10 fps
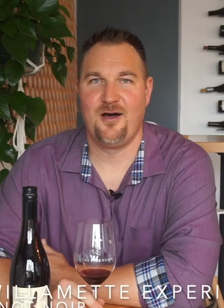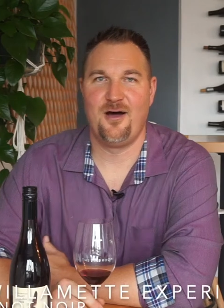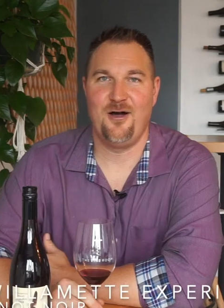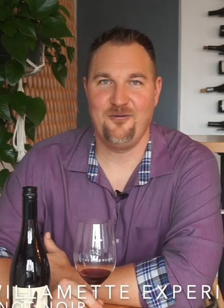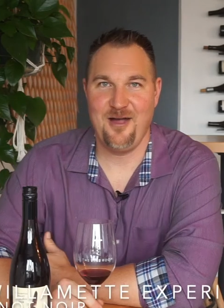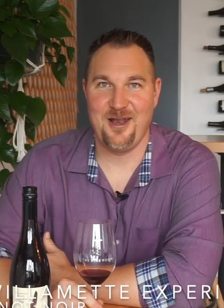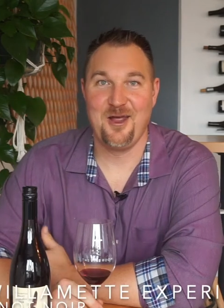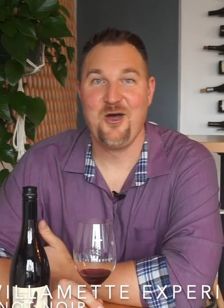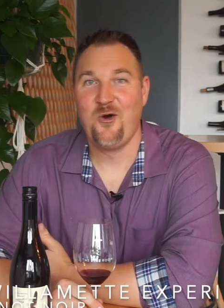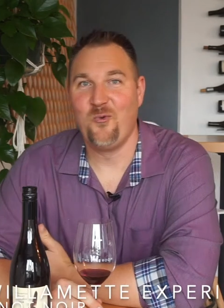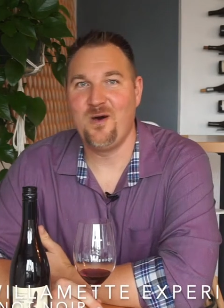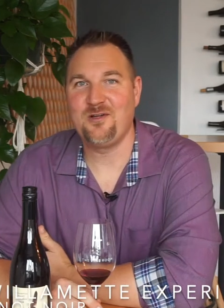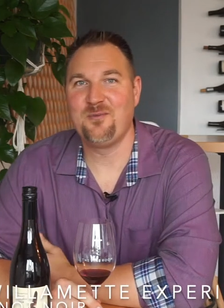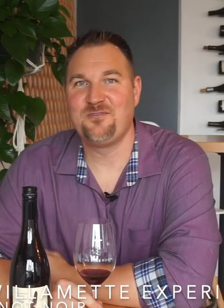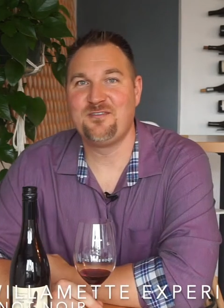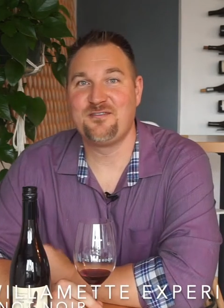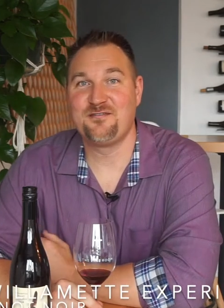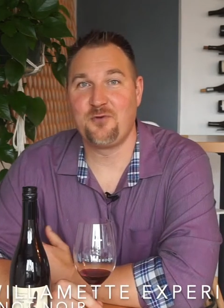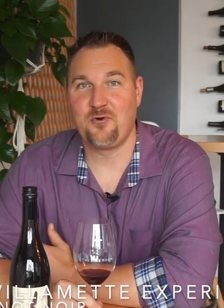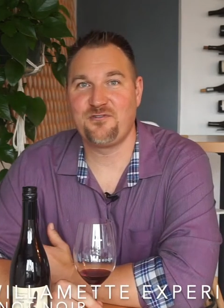All right, welcome to the
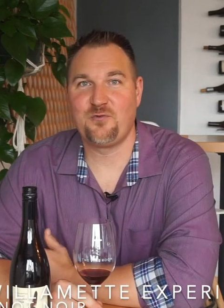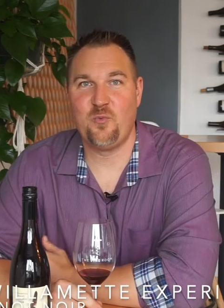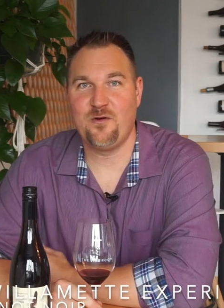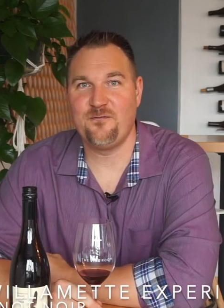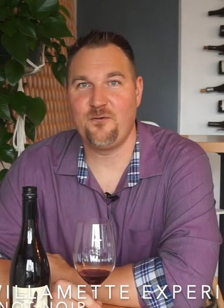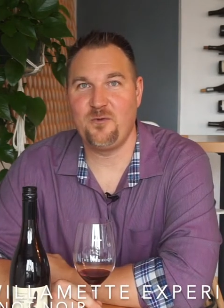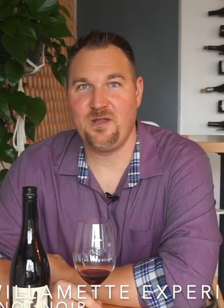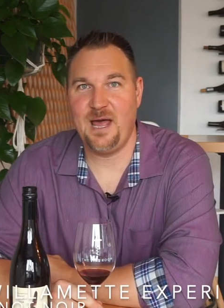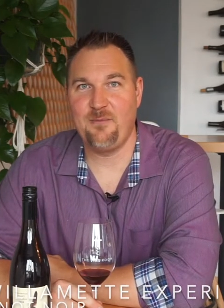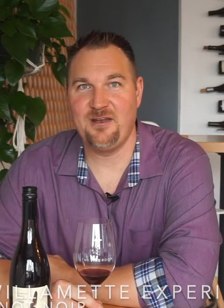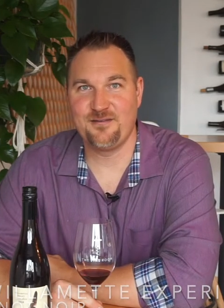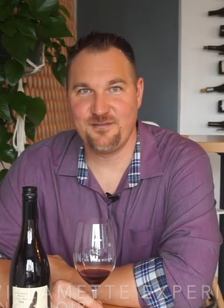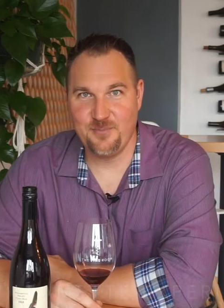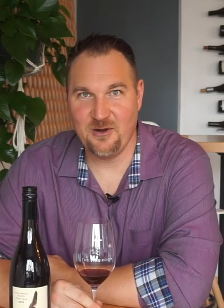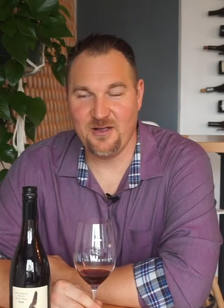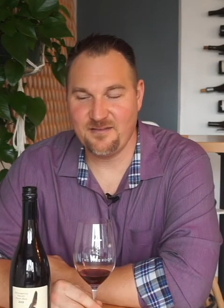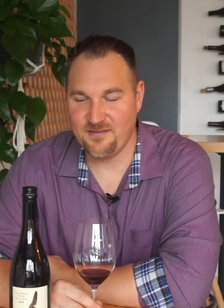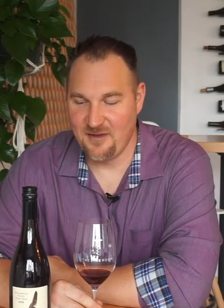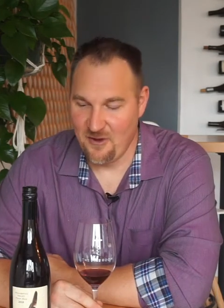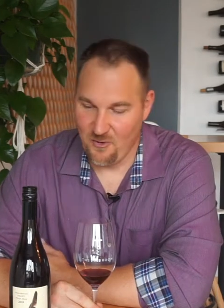Sourced Wonderful Willamette
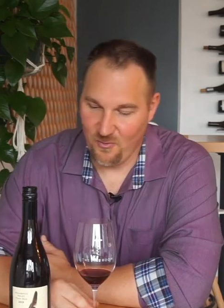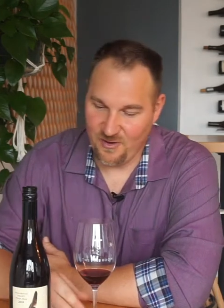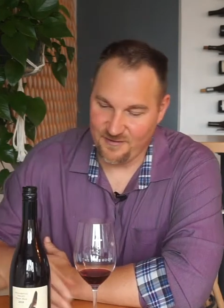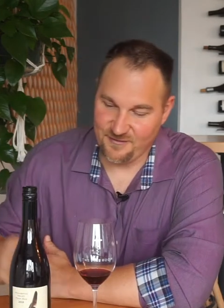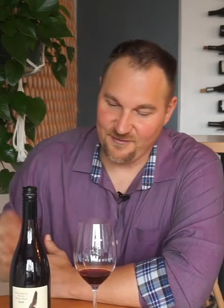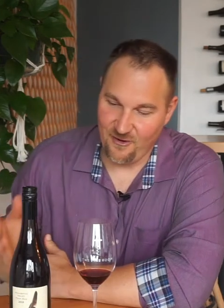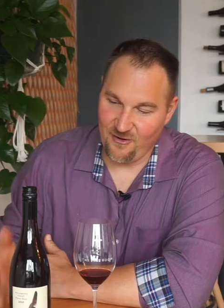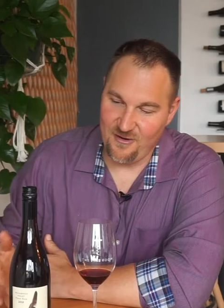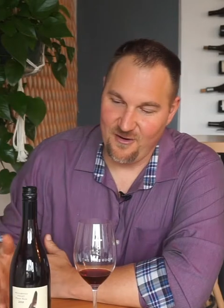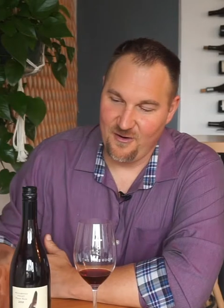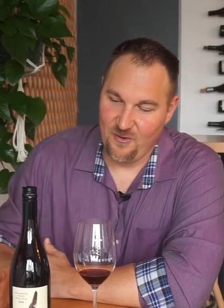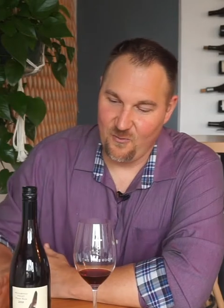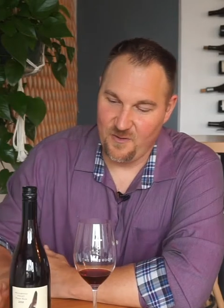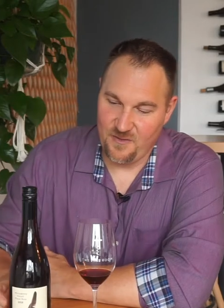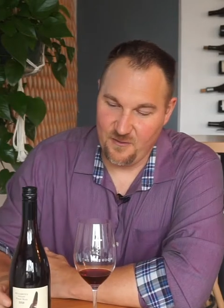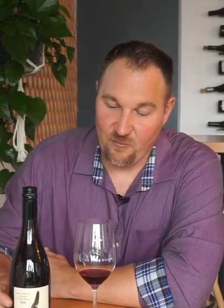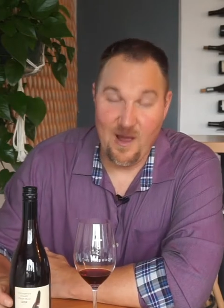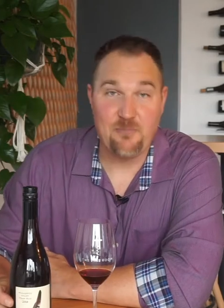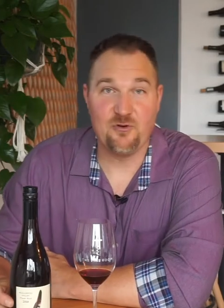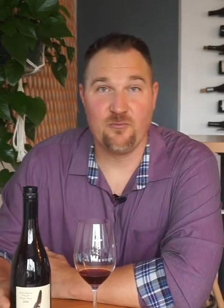Experience. We're gonna start with the
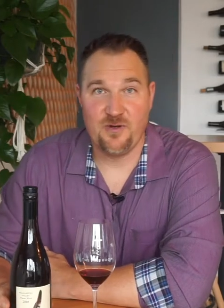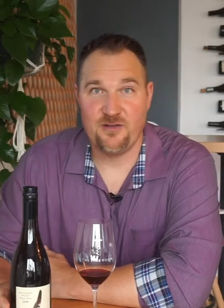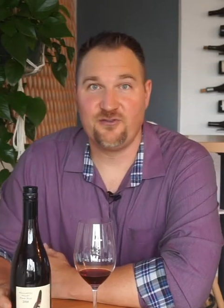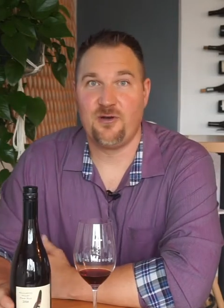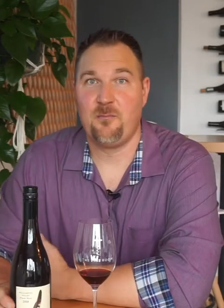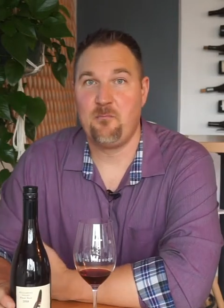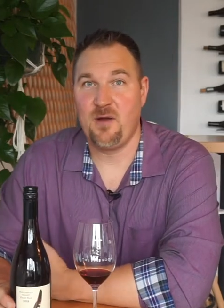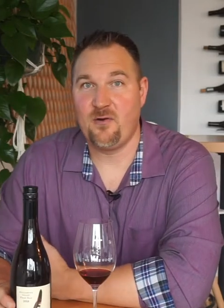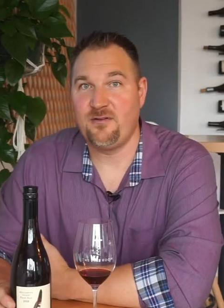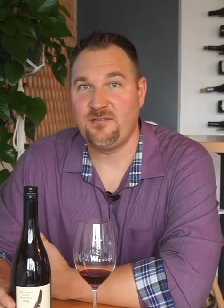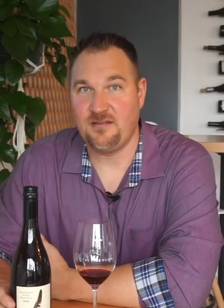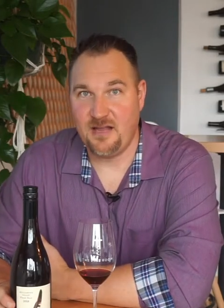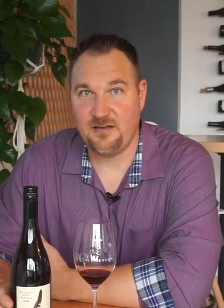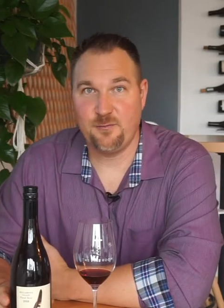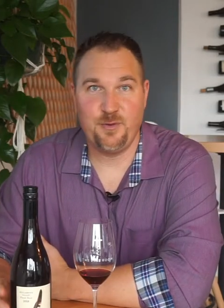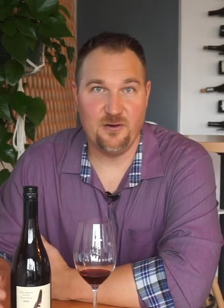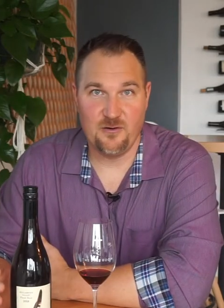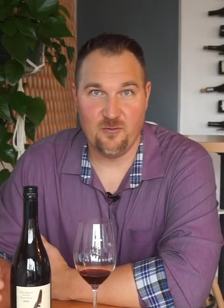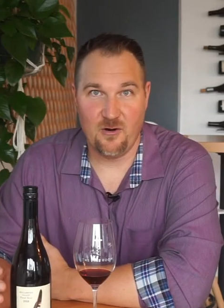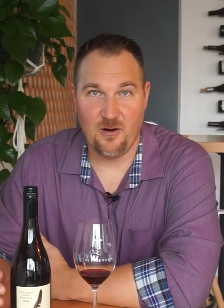Raptor Ridge Barrel Select Pinot
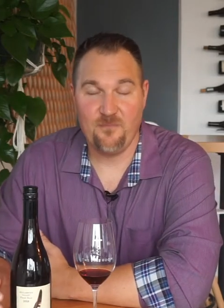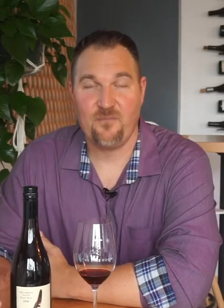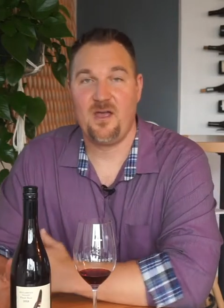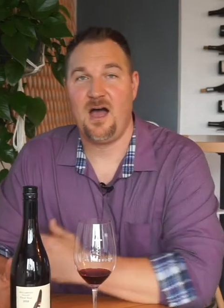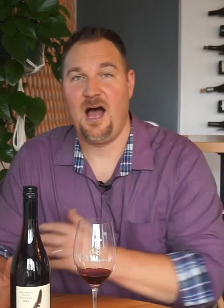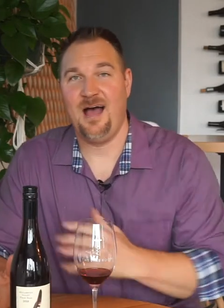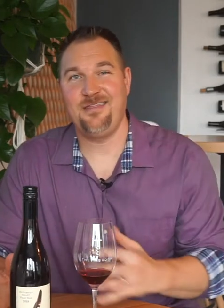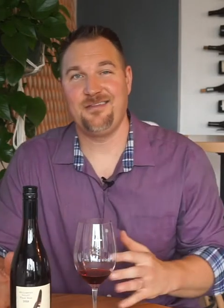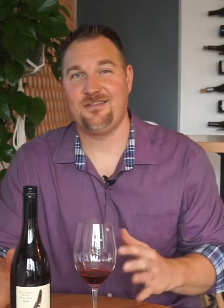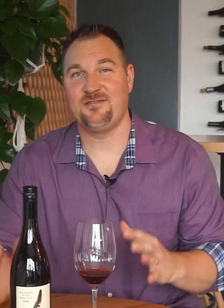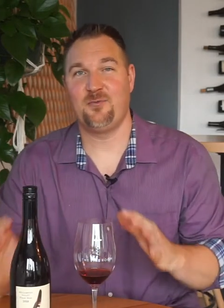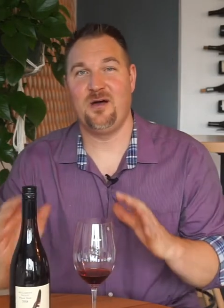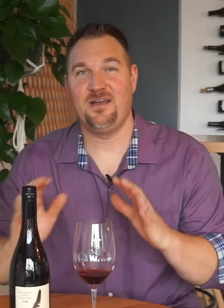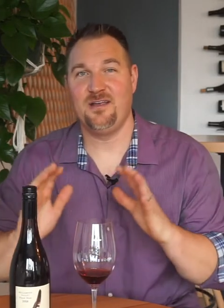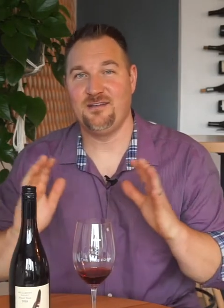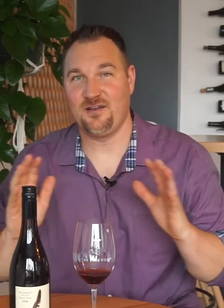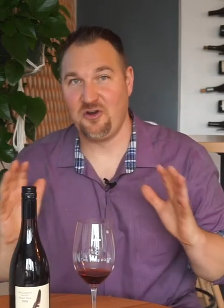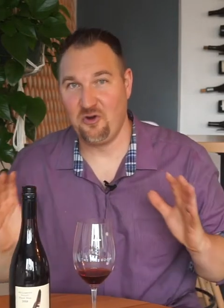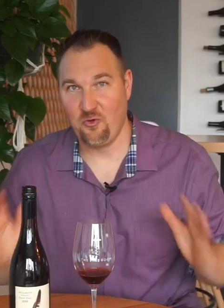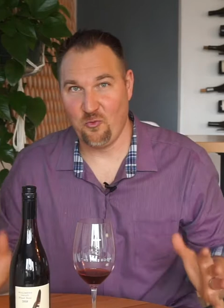Noir. I think this wine is a
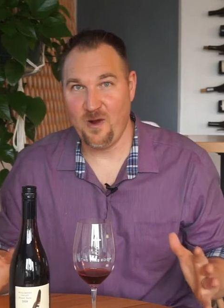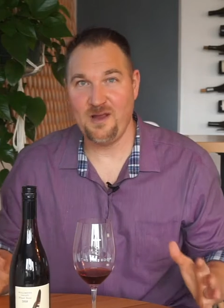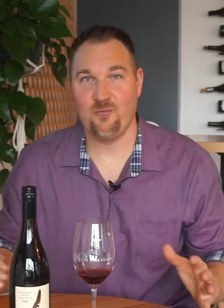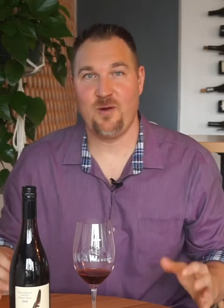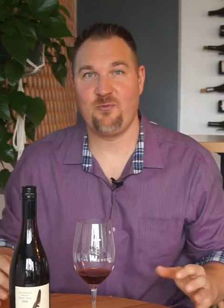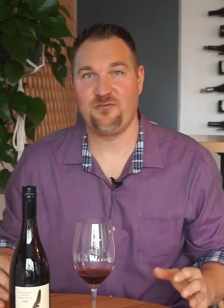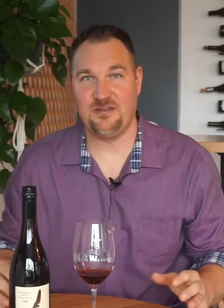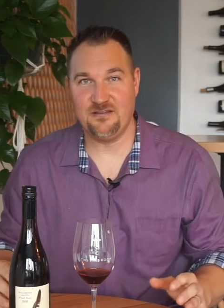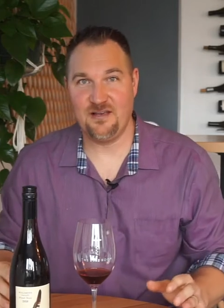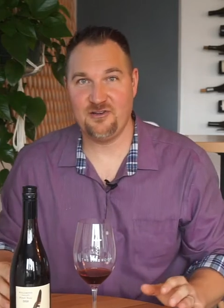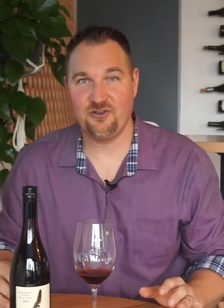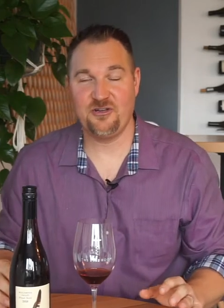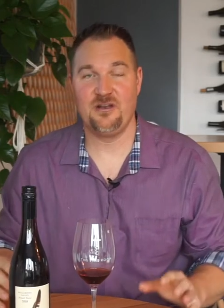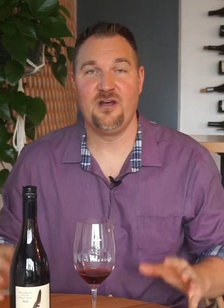great representation